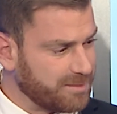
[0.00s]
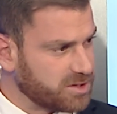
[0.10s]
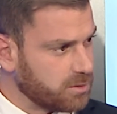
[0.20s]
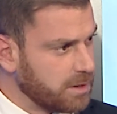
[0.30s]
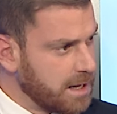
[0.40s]

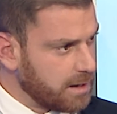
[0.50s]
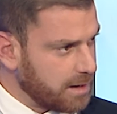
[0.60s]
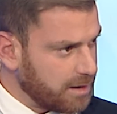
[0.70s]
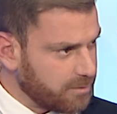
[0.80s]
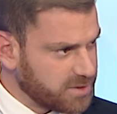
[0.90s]
So,
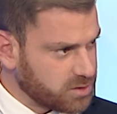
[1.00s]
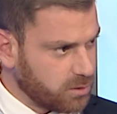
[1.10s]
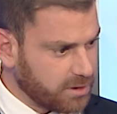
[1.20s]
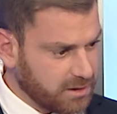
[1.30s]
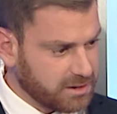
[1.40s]
Mr.
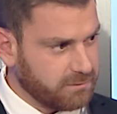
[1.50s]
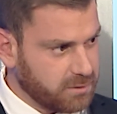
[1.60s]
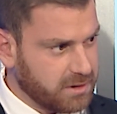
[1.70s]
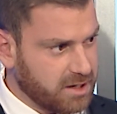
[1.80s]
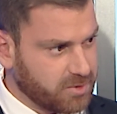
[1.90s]
Oren, I'll give you
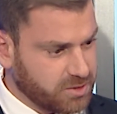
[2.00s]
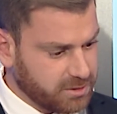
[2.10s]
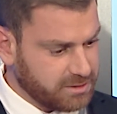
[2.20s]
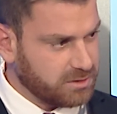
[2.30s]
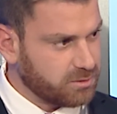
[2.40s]
the
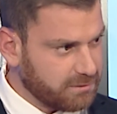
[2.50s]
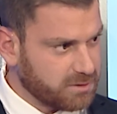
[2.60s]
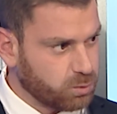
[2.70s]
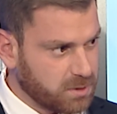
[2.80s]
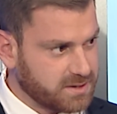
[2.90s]
opportunity to give
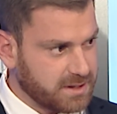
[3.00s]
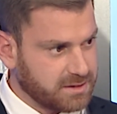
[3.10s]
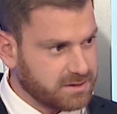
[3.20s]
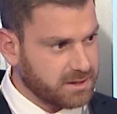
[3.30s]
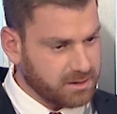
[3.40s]
us one
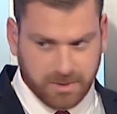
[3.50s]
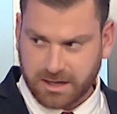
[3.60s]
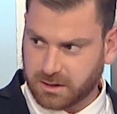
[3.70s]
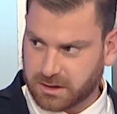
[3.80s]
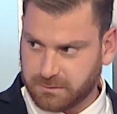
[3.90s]
sentence on the matter.
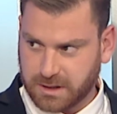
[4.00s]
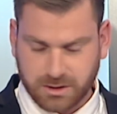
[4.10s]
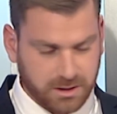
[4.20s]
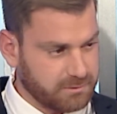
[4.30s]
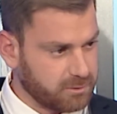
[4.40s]
I'll give each
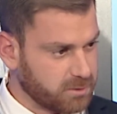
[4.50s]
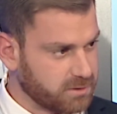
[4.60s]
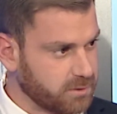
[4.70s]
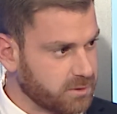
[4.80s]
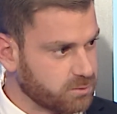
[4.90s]
and every one of
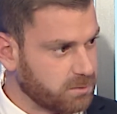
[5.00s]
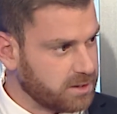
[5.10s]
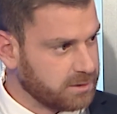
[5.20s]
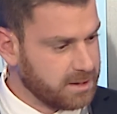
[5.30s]
you as well.